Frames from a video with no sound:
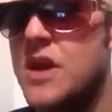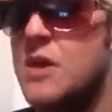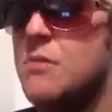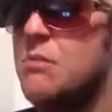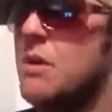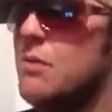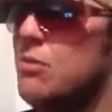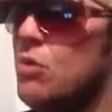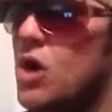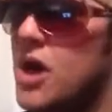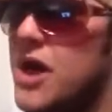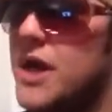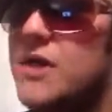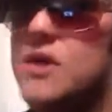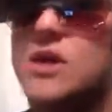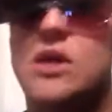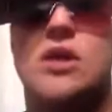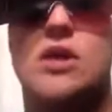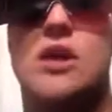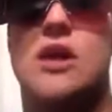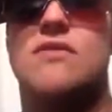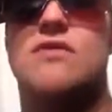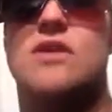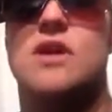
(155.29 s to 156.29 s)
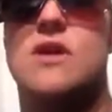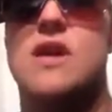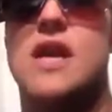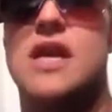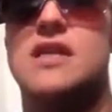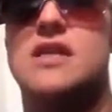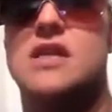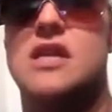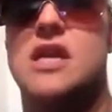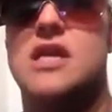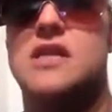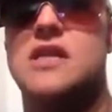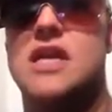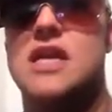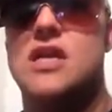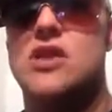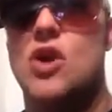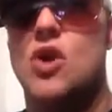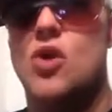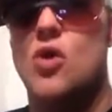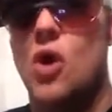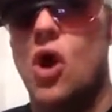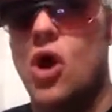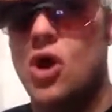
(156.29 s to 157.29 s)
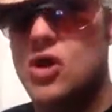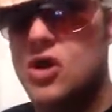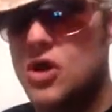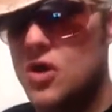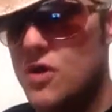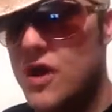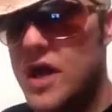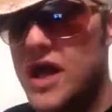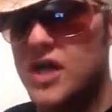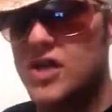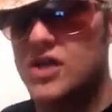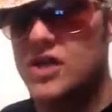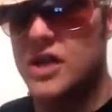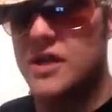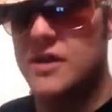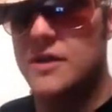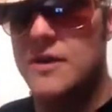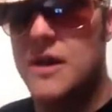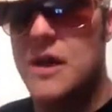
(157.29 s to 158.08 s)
My boy, you have directed it in the wrong direction.